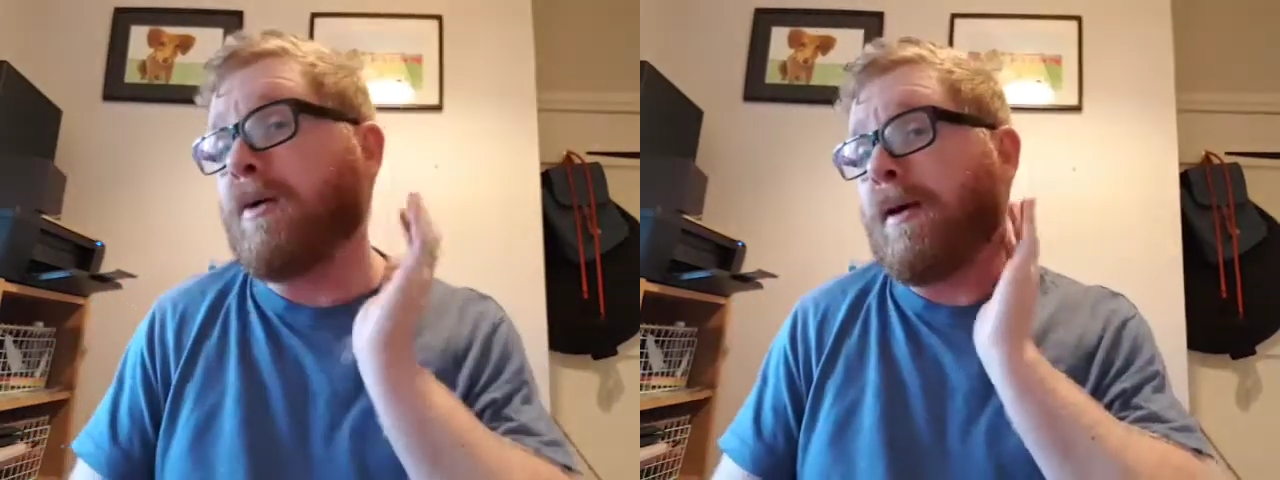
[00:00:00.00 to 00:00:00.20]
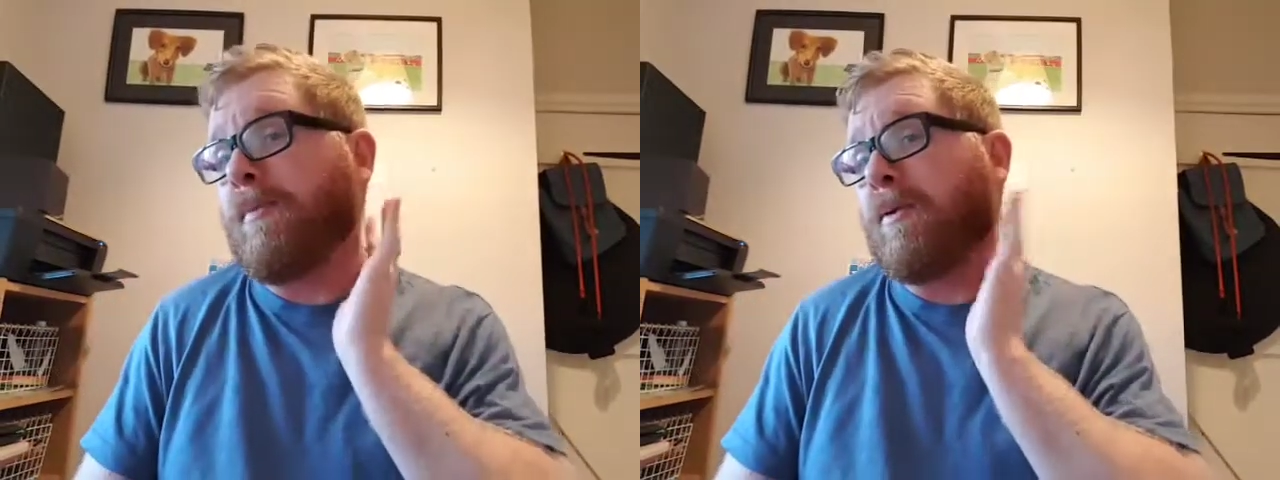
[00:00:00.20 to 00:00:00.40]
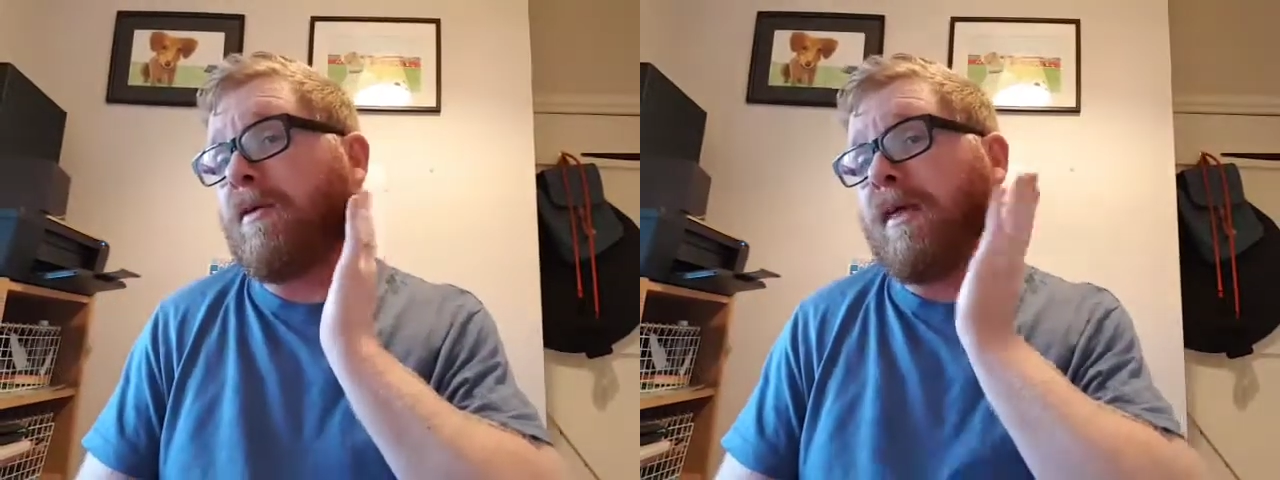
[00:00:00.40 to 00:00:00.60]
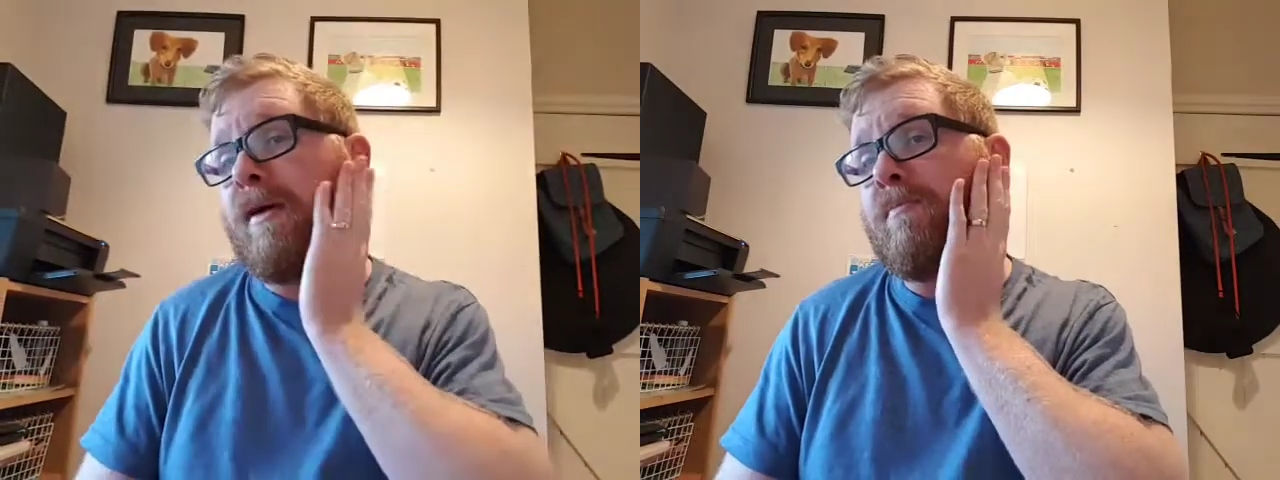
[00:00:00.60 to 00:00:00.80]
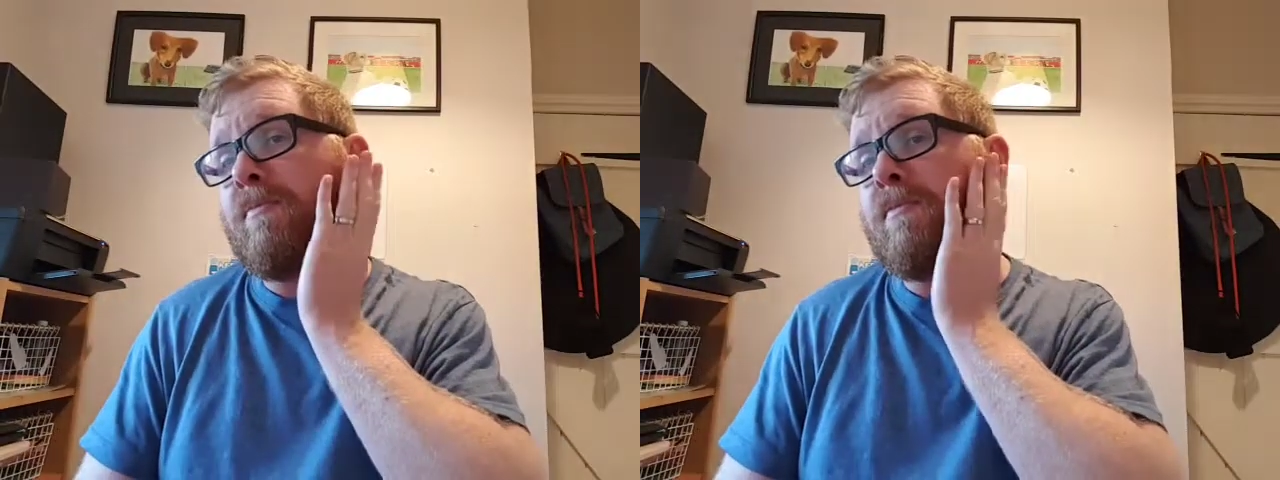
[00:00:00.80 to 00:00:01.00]
I'm happy with
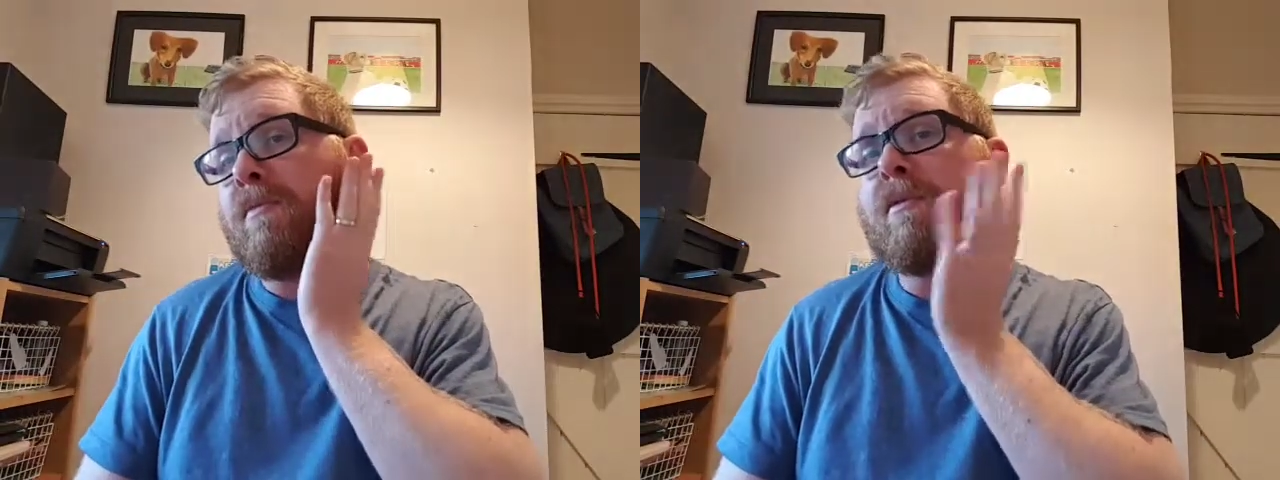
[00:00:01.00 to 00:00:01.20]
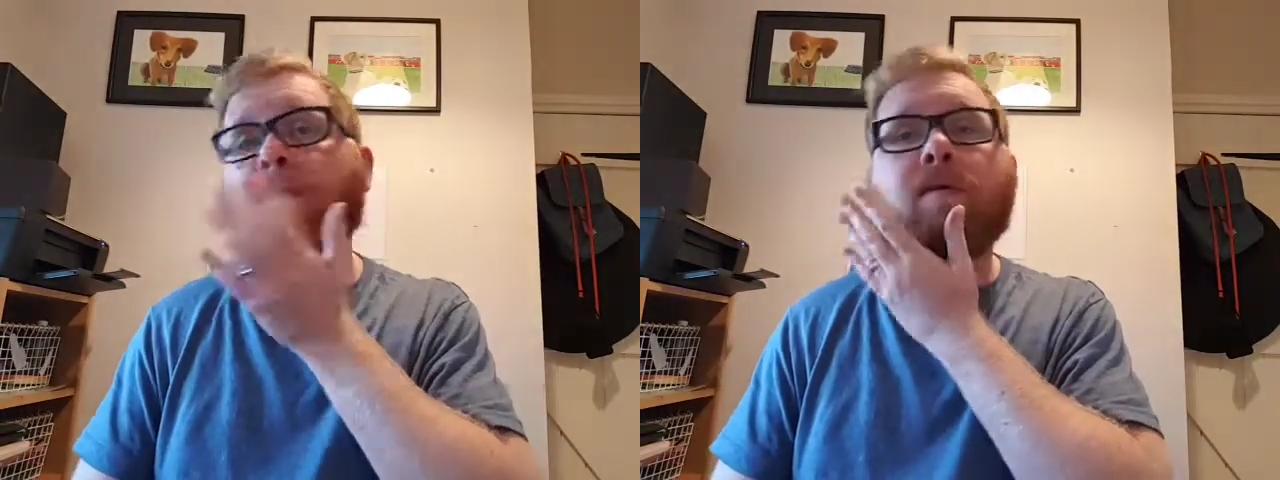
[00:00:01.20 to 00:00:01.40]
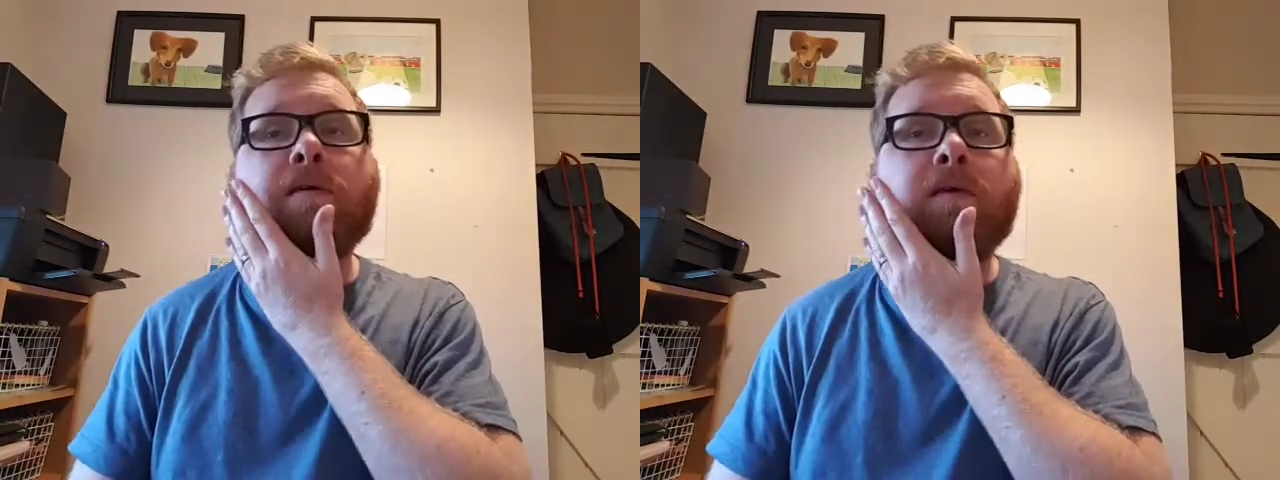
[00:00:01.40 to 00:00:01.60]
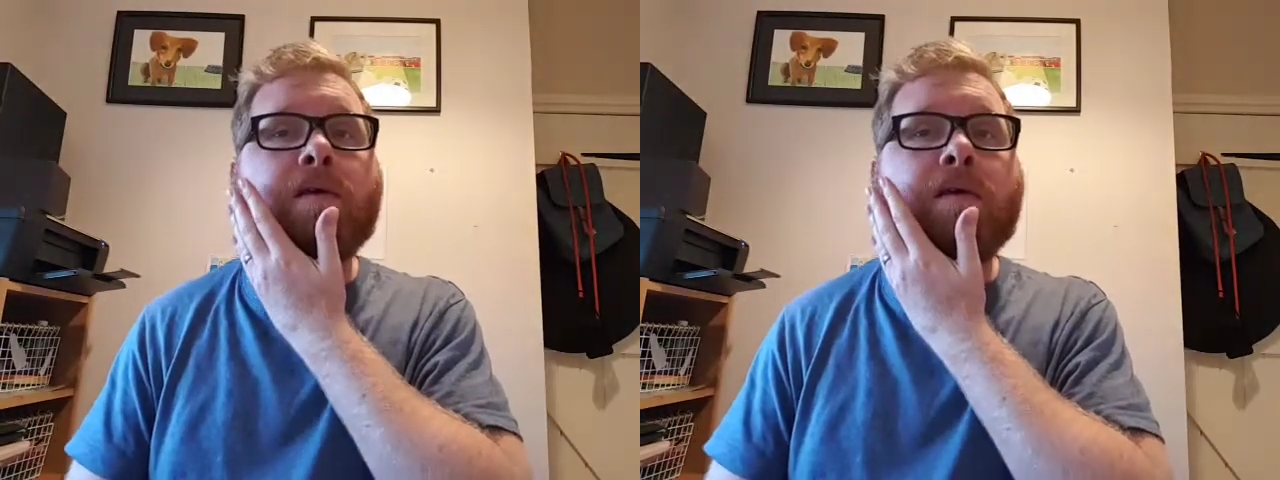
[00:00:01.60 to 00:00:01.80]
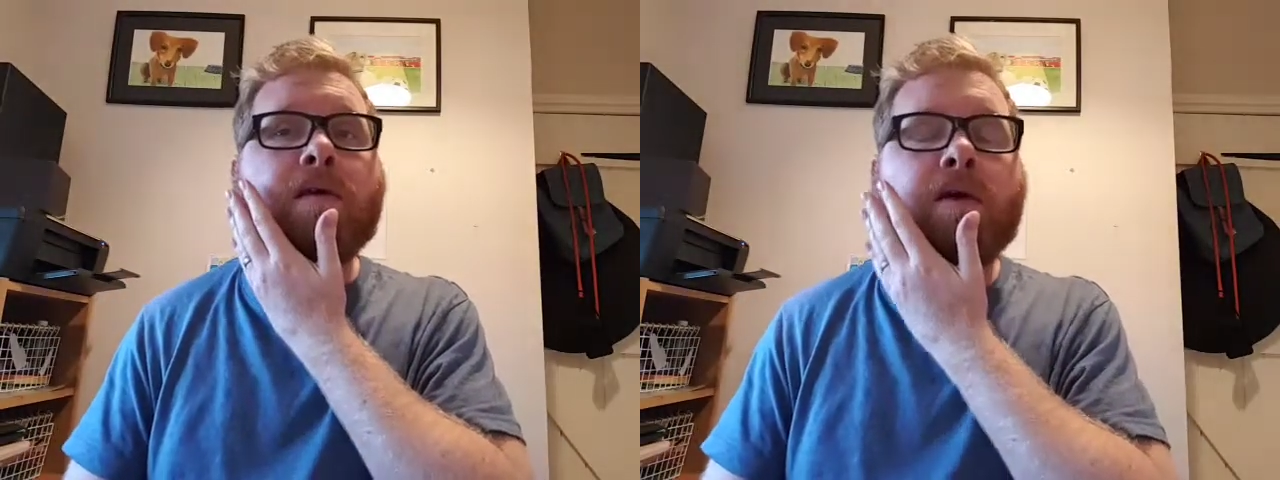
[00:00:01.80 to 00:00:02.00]
that.
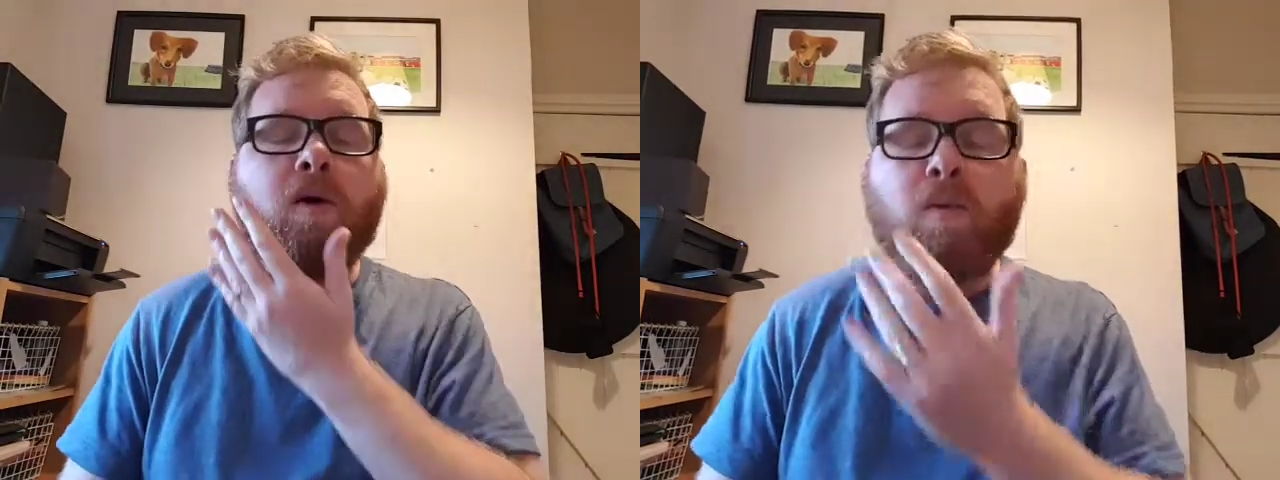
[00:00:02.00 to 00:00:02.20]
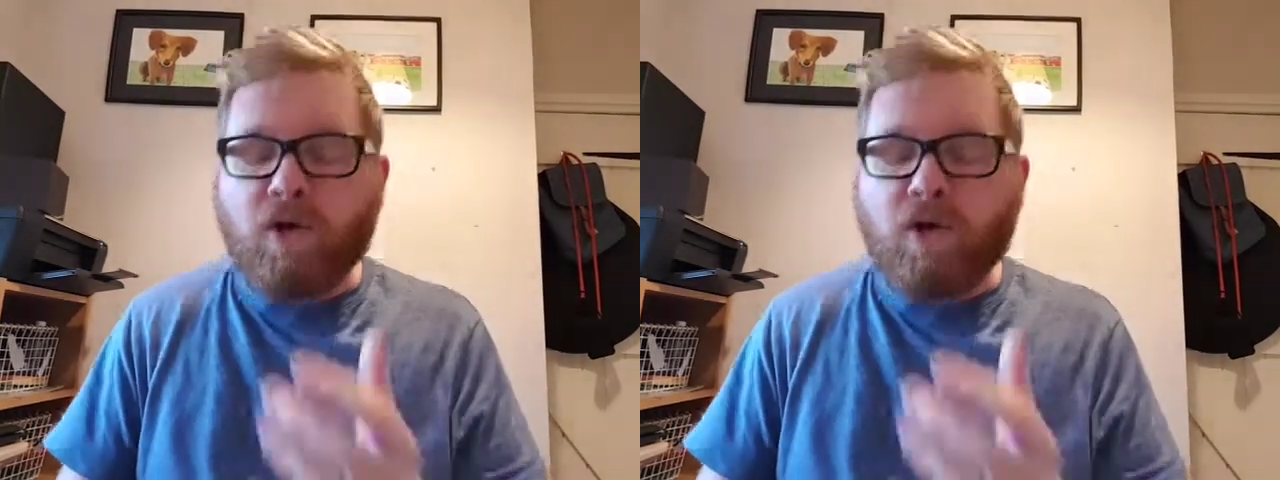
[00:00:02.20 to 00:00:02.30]
When